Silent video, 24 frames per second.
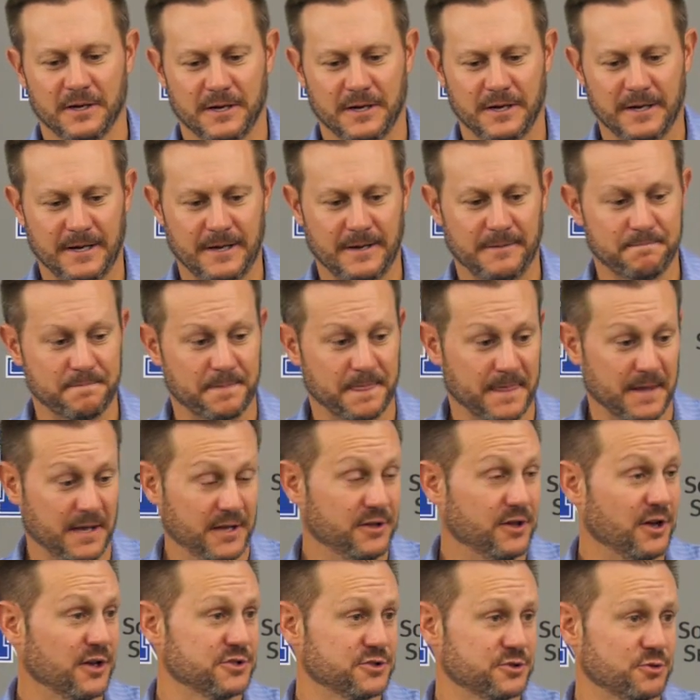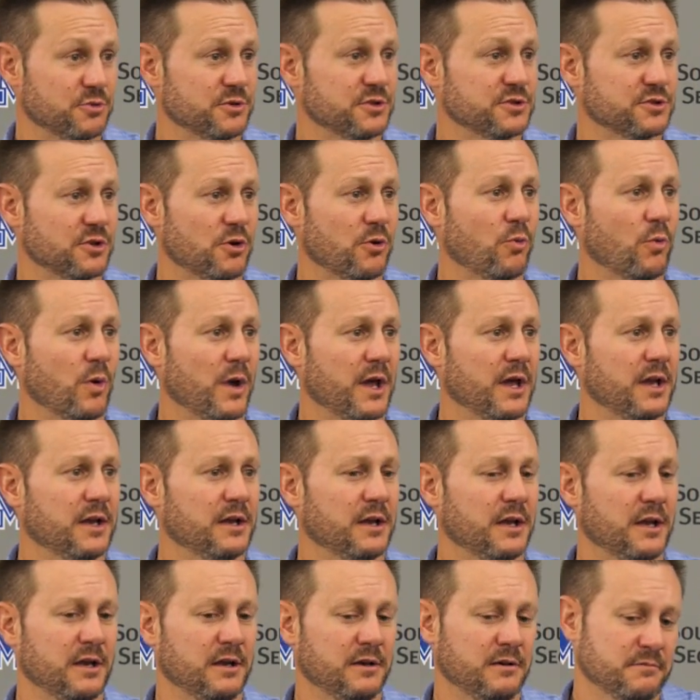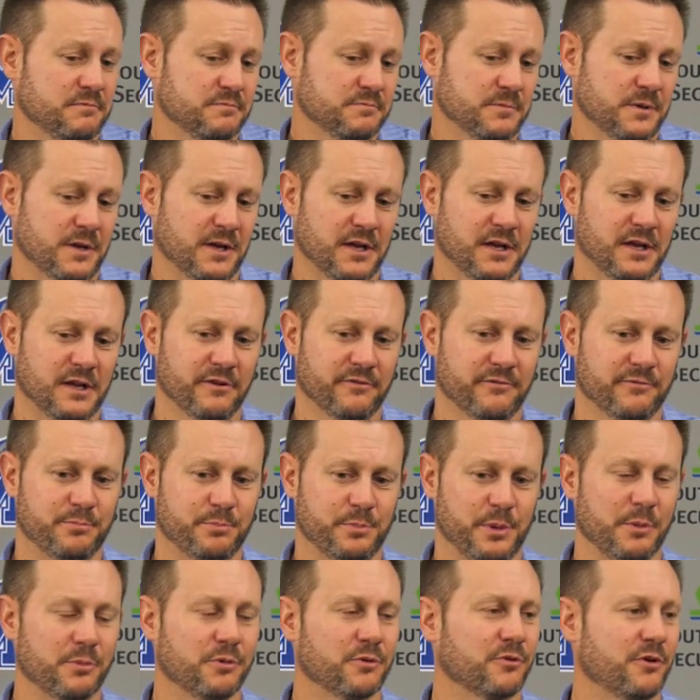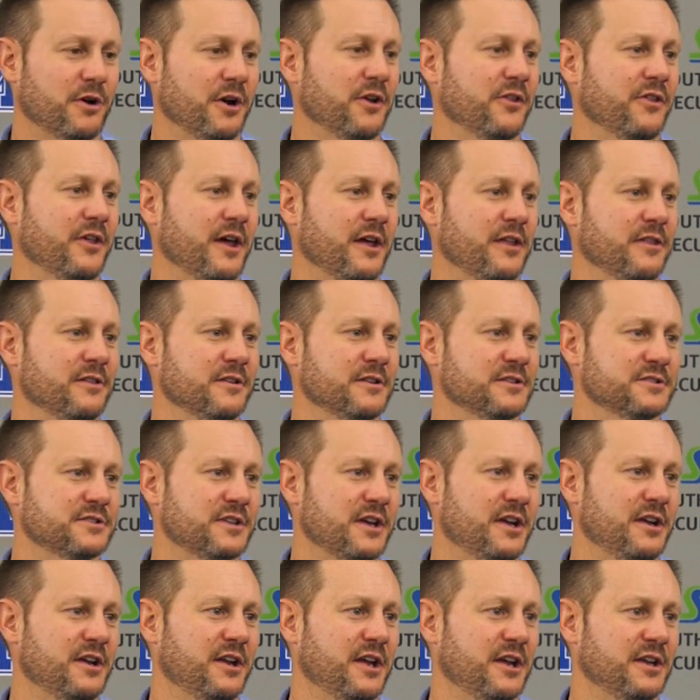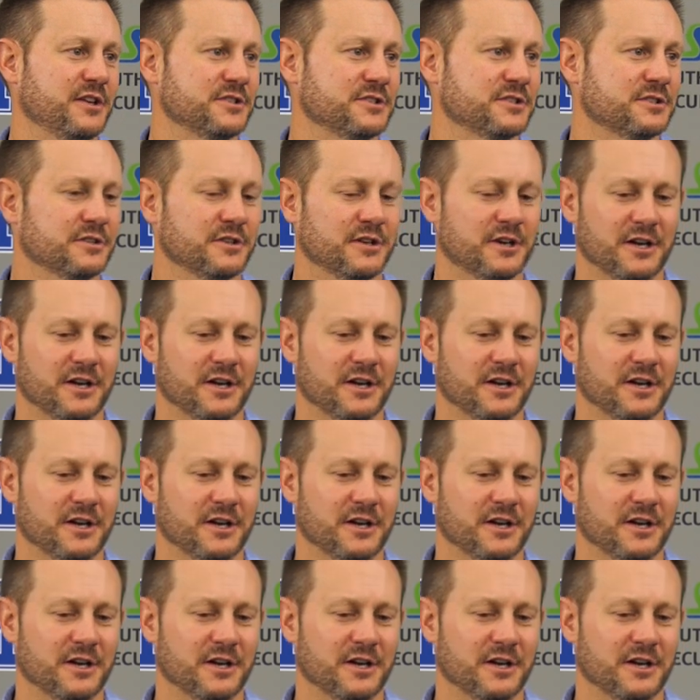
Um, he does do it his own way, and, and I give people credit that in this day and age,